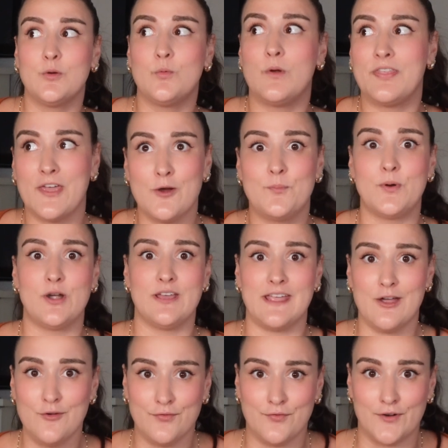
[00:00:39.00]
without burning
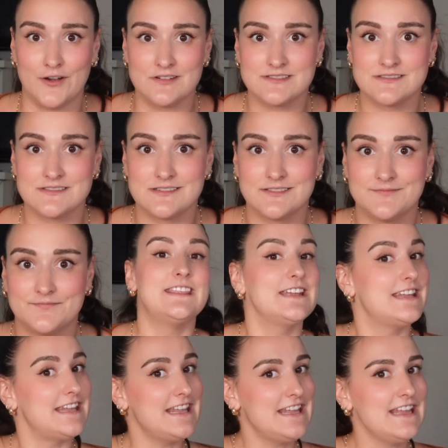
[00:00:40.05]
out first? The
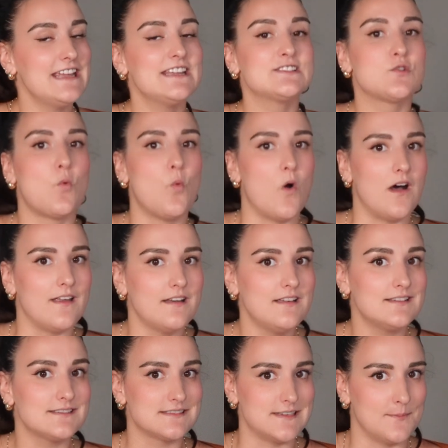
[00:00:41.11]
key is
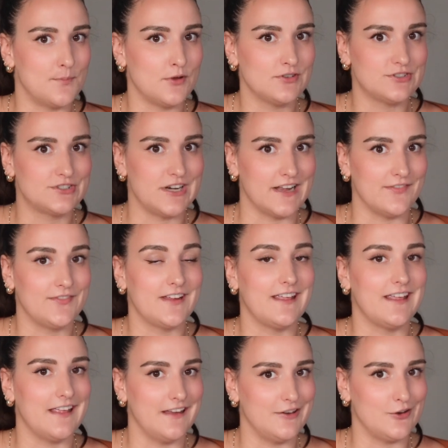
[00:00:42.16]
one simple shift
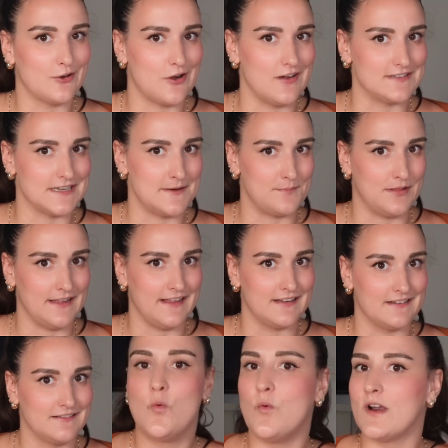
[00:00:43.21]
in your content
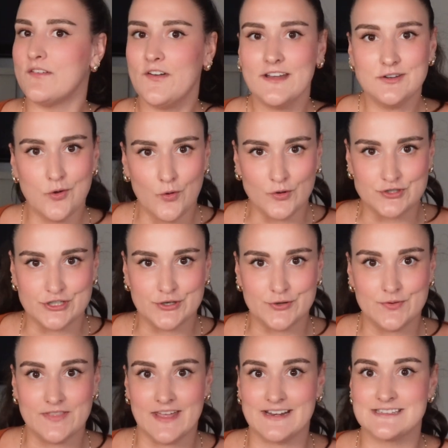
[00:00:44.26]
plan. What if I told
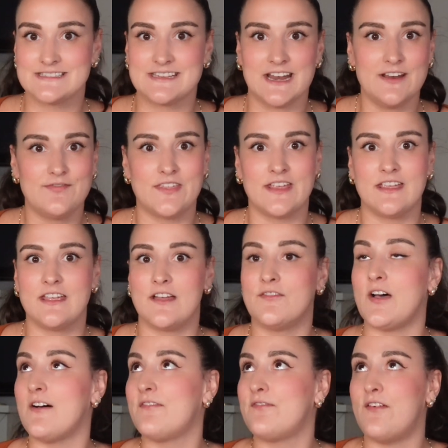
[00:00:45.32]
you that instead of thinking of
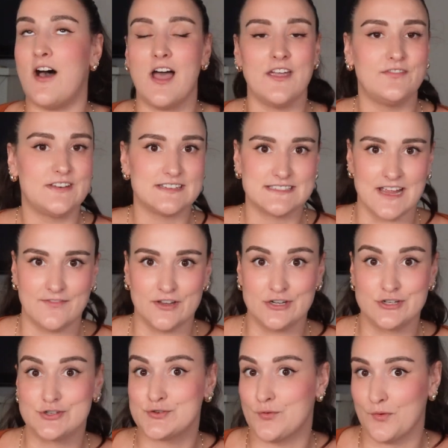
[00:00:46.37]
five to seven
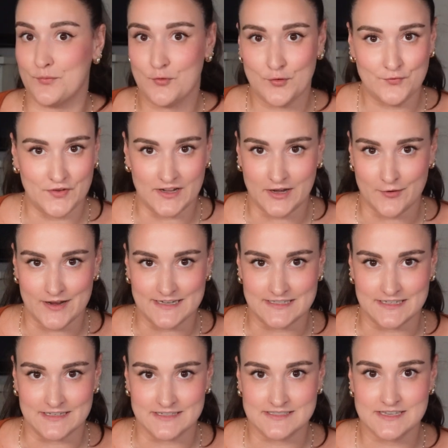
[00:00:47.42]
short form video
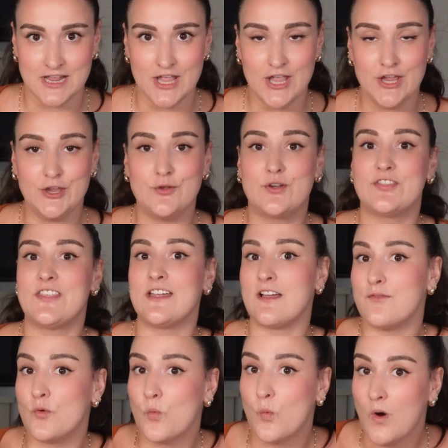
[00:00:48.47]
ideas, you could think
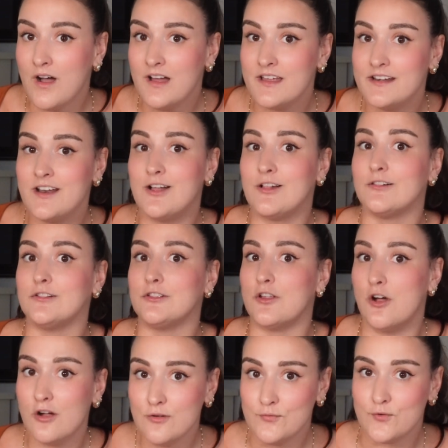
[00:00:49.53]
of one
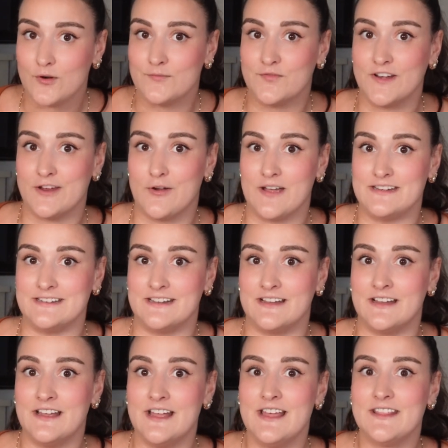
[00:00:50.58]
long form video
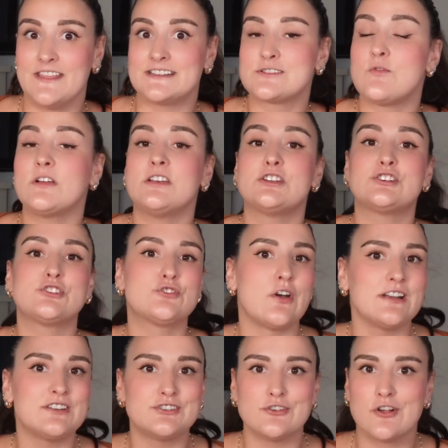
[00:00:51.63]
idea that's going to
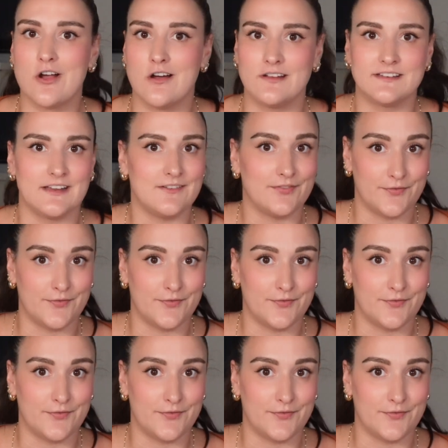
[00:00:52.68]
stretch your content